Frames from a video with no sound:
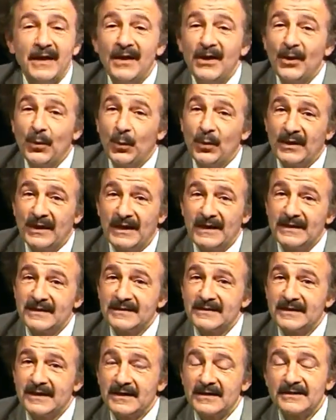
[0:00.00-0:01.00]
when I
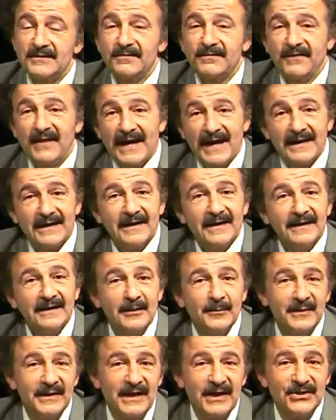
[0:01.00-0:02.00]
discuss fat
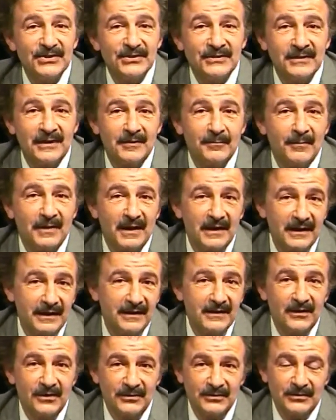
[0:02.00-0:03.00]
elimination and body
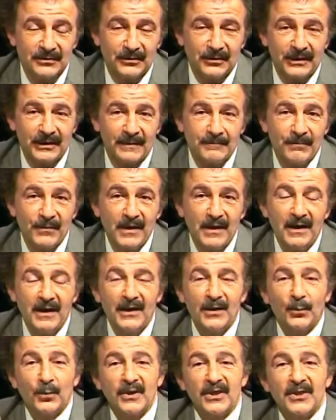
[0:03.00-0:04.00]
contouring.
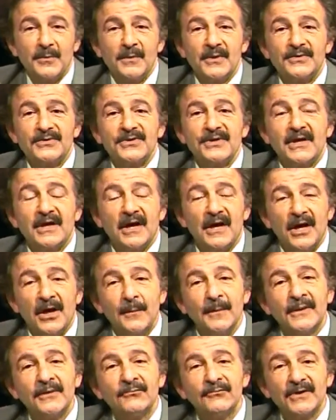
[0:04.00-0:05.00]
One of the most
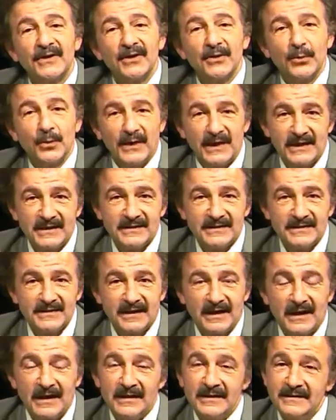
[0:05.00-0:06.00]
common requests
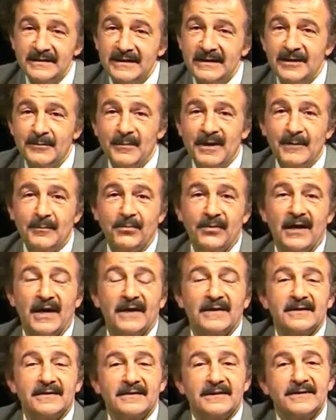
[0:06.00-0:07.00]
I see in my
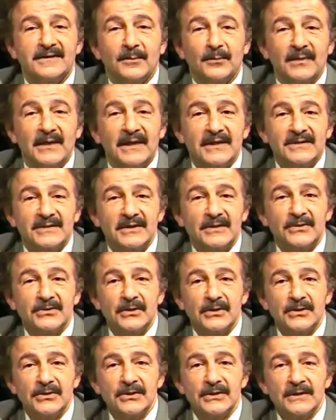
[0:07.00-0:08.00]
practice as a plastic
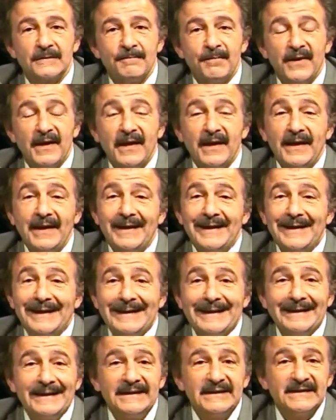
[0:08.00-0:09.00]
surgeon
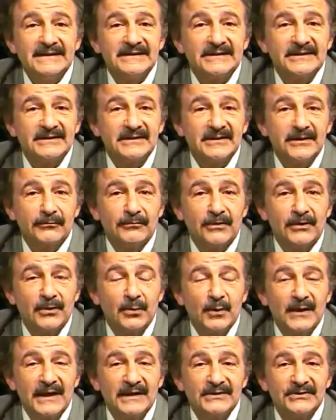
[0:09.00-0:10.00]
is the
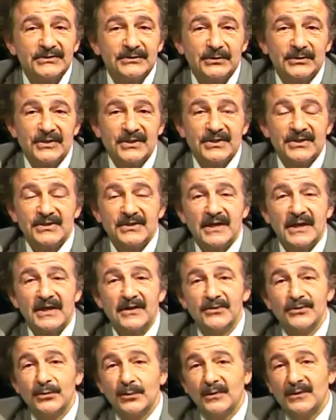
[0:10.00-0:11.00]
request or the desire
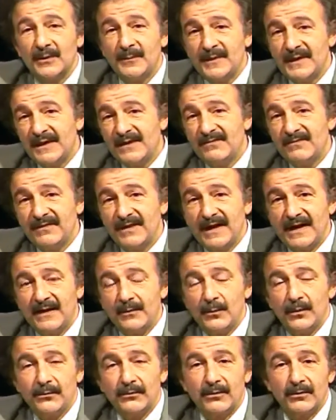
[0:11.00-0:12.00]
to eliminate fat,
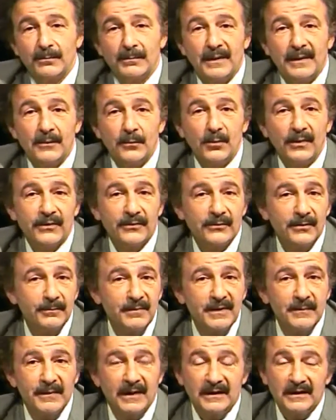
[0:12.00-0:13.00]
whether it be
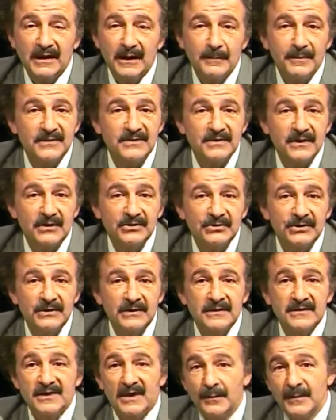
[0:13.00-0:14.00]
by liposuction,
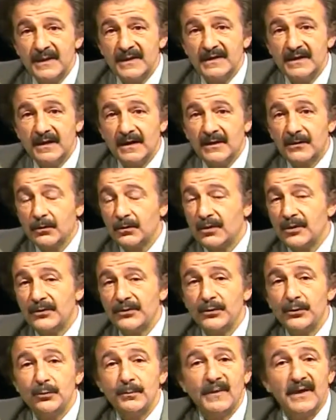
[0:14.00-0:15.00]
tummy tuck, or a
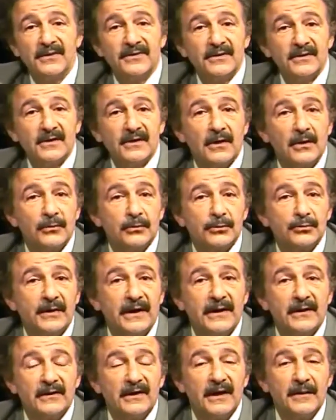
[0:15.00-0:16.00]
new method called
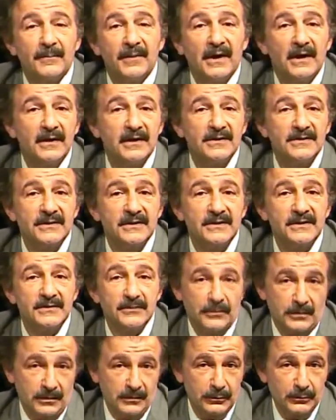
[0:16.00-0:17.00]
cryolipolysis
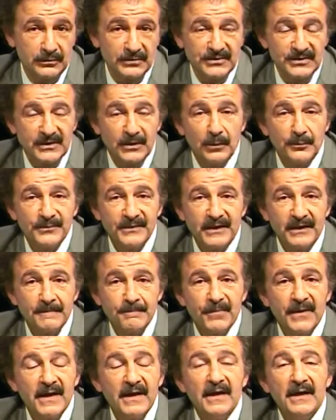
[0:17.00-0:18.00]
or CoolSculpting.
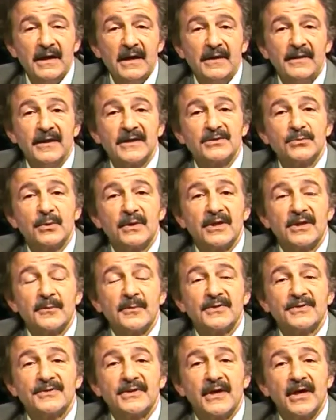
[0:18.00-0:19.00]
That's one of the
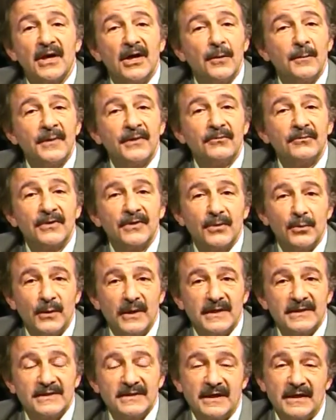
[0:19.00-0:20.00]
most common
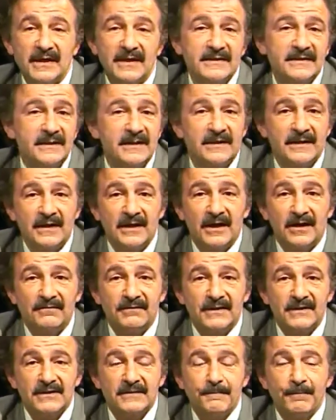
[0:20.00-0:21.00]
requests that I see in the
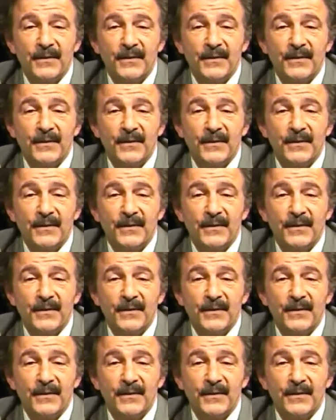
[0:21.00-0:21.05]
office.